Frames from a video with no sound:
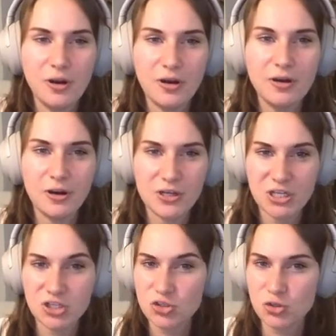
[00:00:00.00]

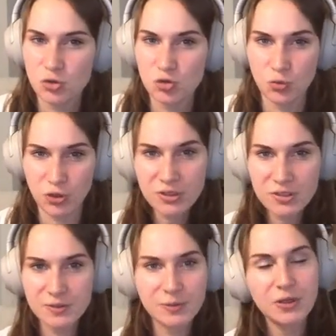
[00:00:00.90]
architecture search
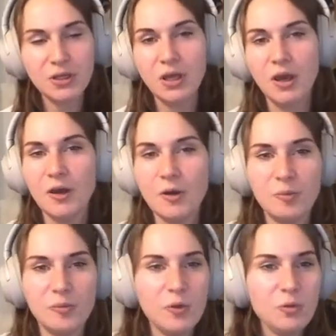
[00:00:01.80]
works,
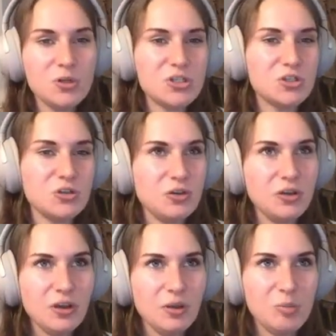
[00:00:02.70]
which
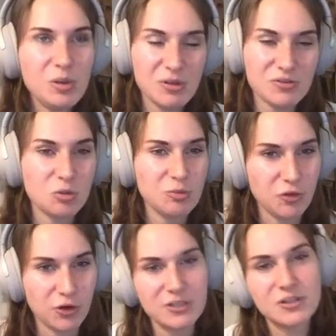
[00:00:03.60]
people have shown
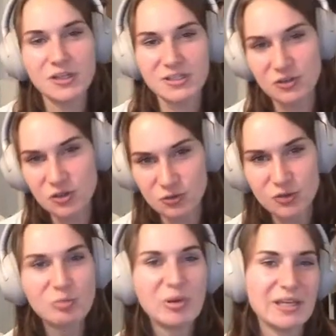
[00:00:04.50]
before, so that's not news.
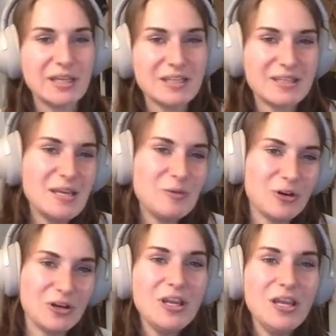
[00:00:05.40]
But
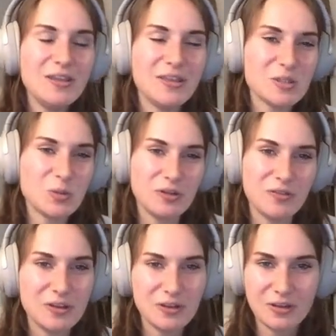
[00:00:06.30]
that's one of
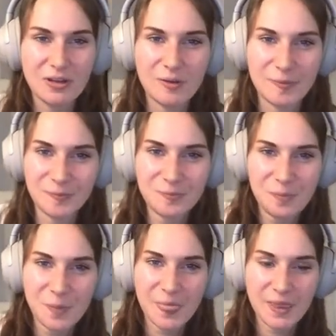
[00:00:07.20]

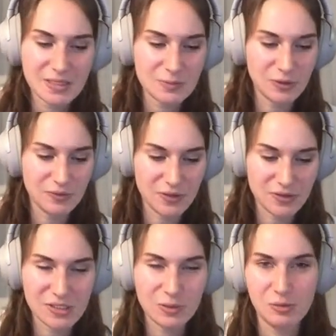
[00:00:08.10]
the
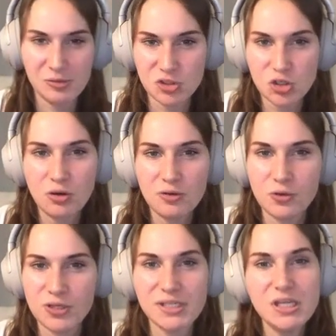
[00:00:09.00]
things they were able to show, of
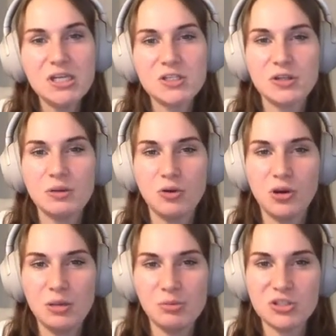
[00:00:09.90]
course. So they were
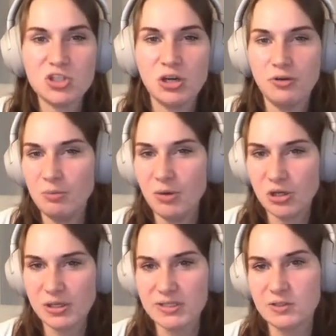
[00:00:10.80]
able to generate a model
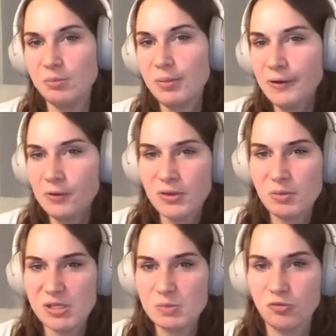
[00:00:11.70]
that's on par with the
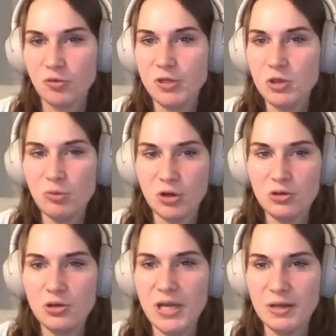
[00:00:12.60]
best performing
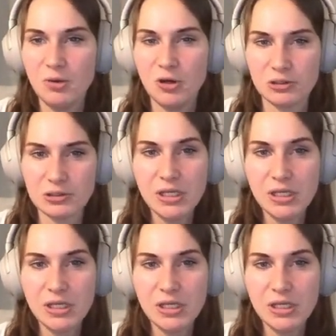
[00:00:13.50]
UNet model,